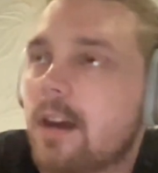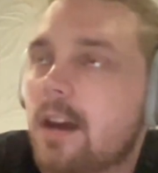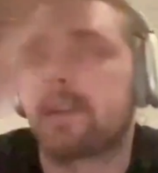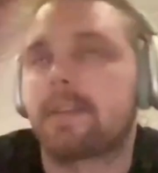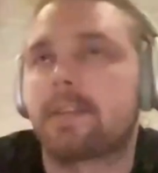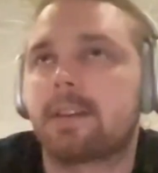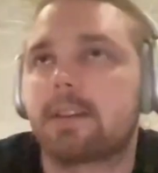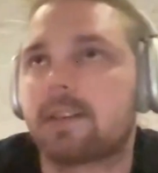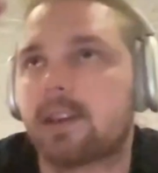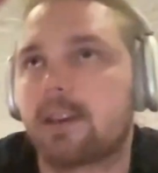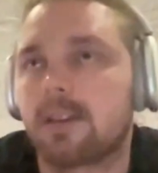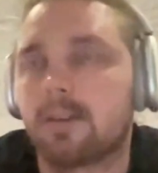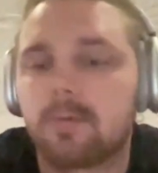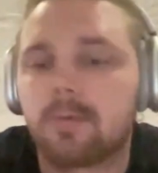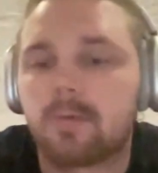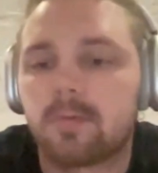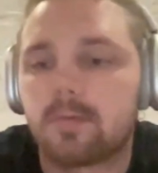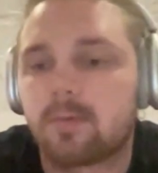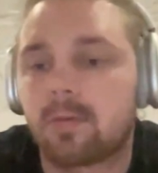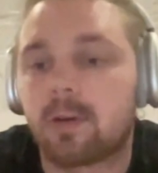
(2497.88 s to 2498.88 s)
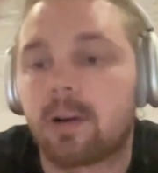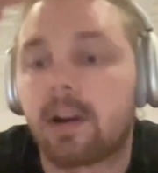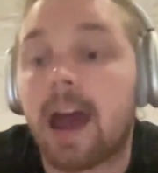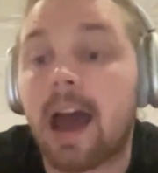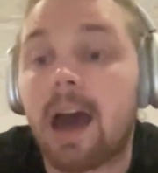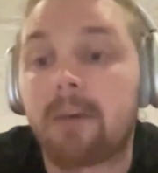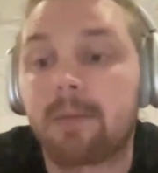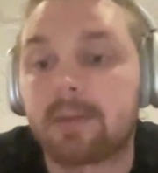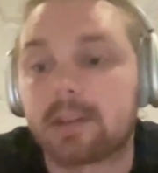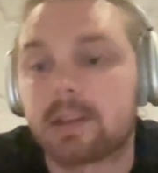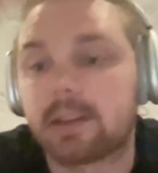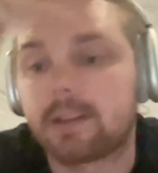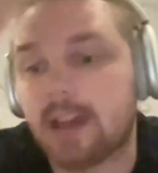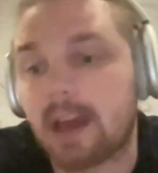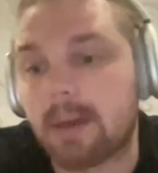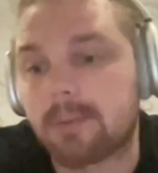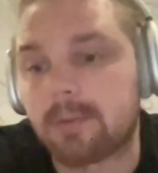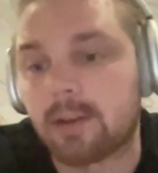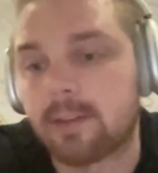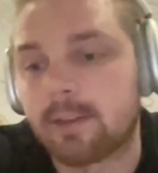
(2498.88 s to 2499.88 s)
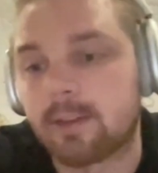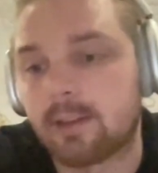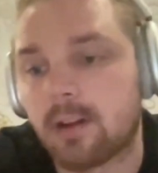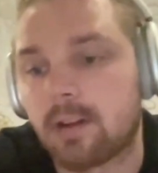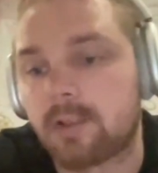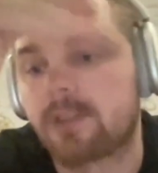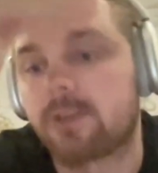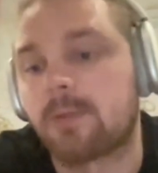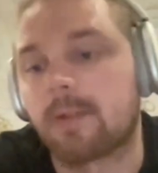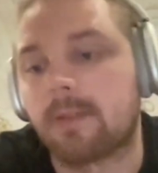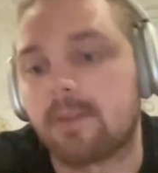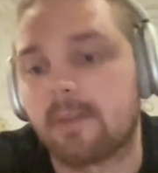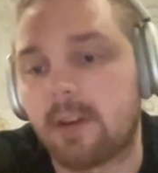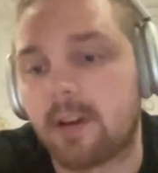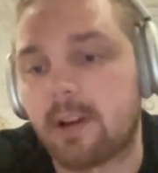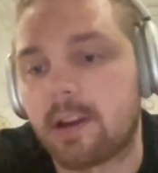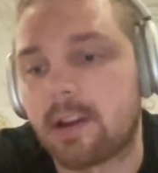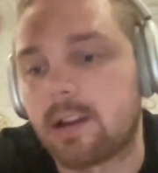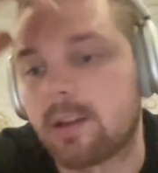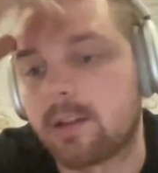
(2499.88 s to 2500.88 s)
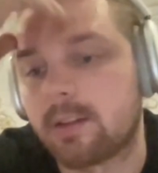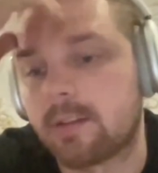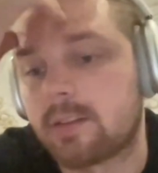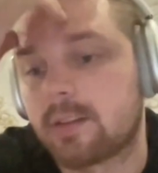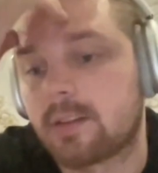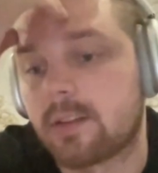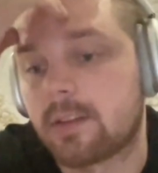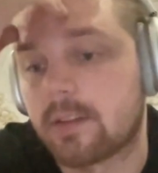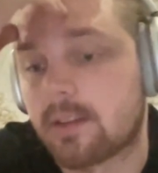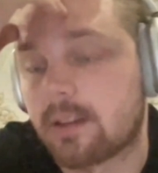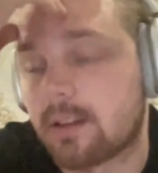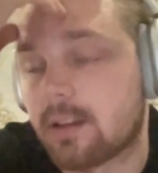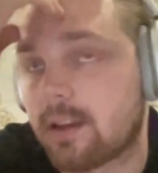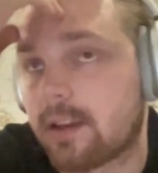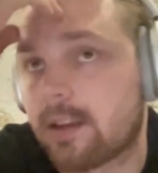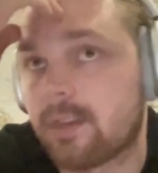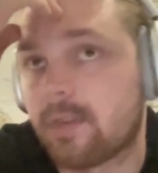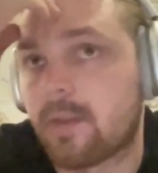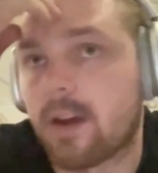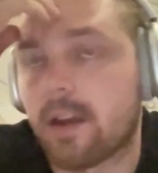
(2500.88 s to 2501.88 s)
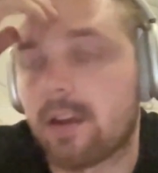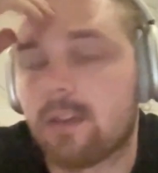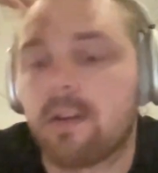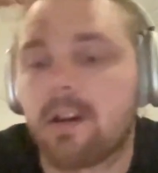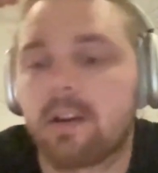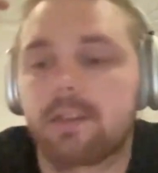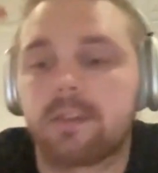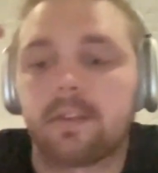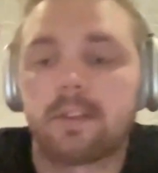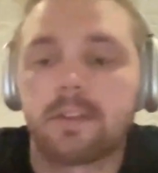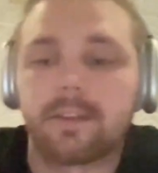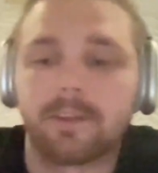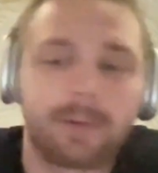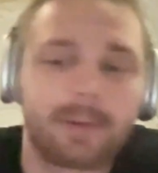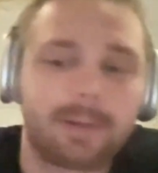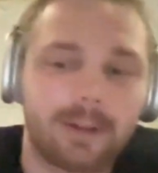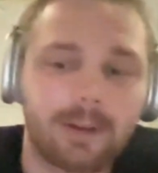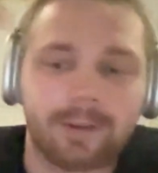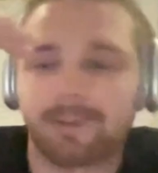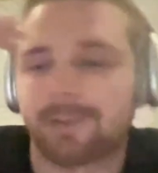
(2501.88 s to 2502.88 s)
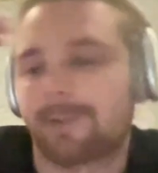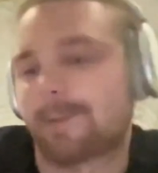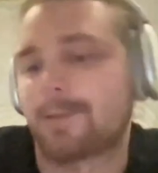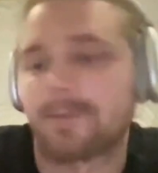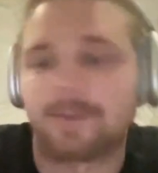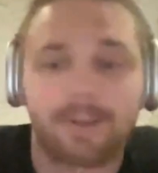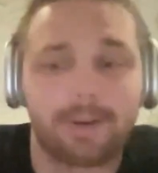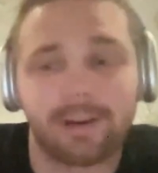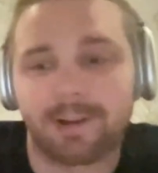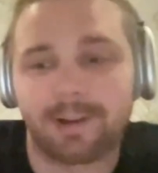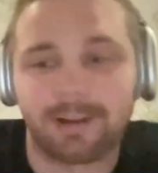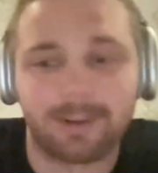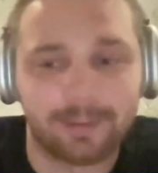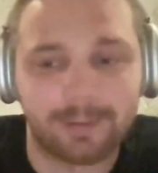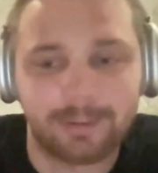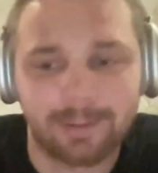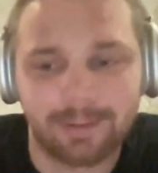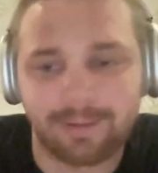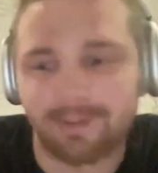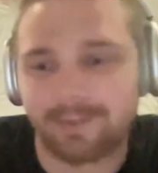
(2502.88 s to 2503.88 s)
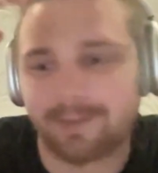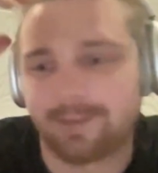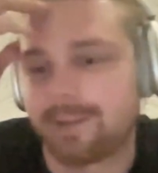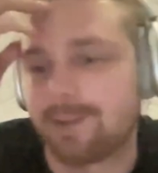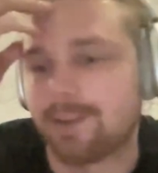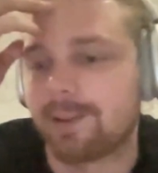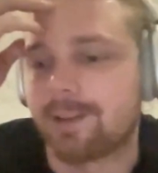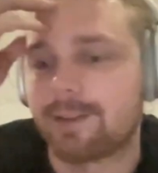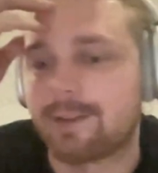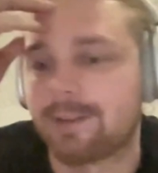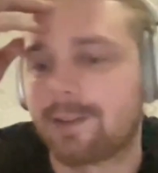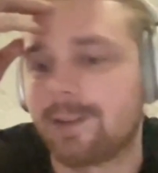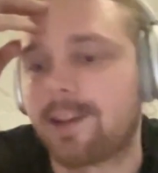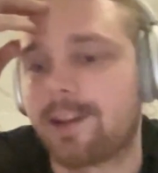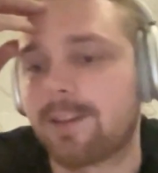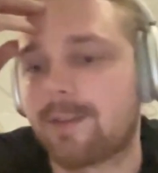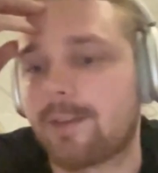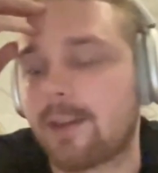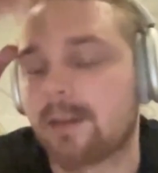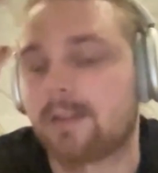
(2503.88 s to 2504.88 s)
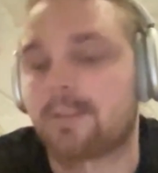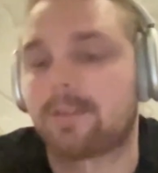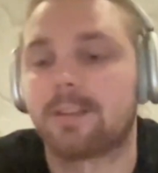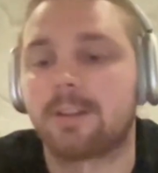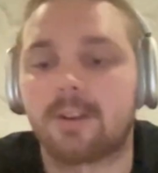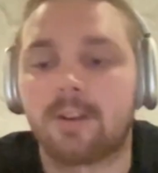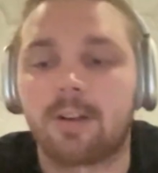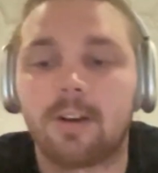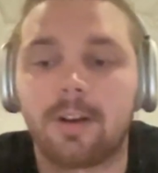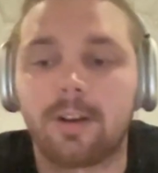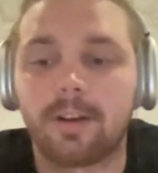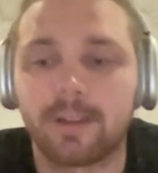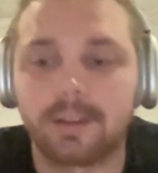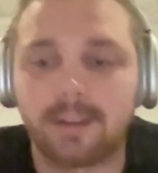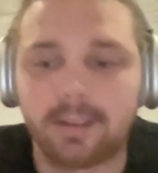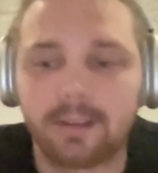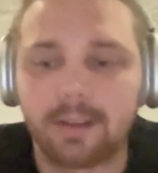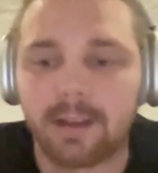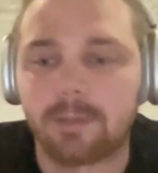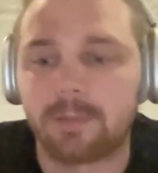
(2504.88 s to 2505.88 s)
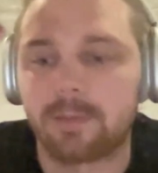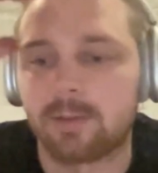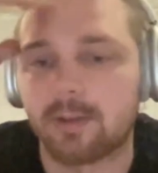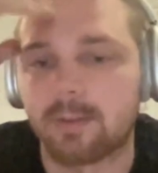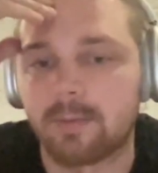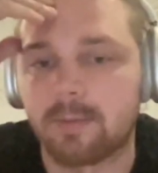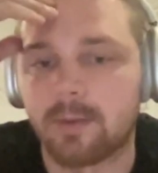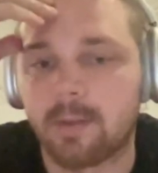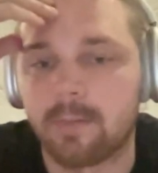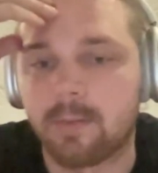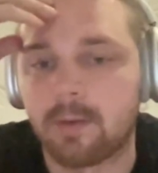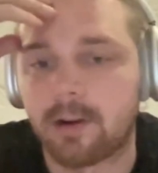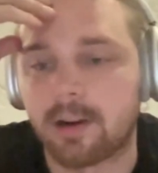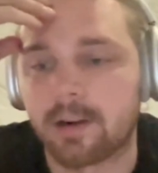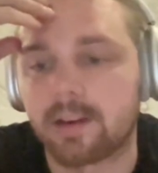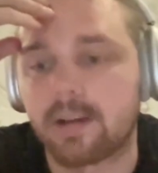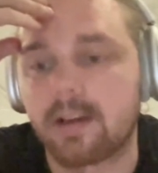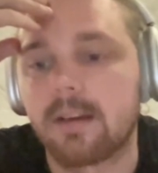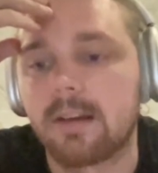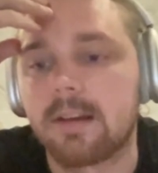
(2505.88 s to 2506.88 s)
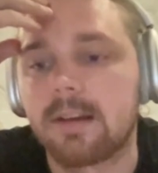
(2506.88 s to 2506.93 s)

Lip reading: basically, what happened is Aptos launched went very close to Solana's valuation, so we launched them very close to Solana's valuation. They're all in the same sort of ballpark.